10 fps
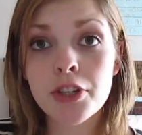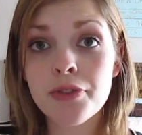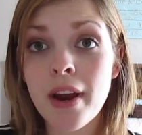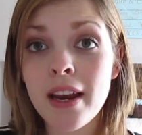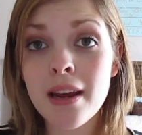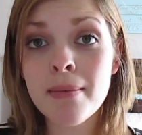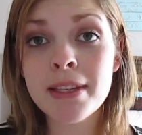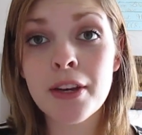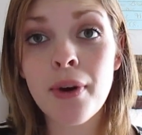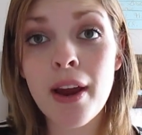Geranium
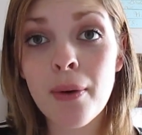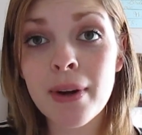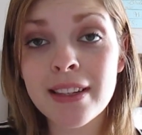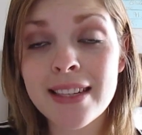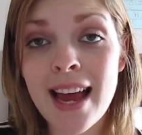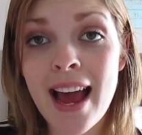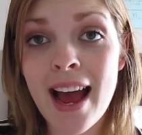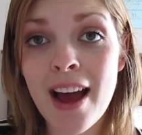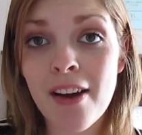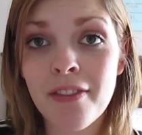is a great oil to
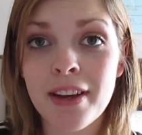have.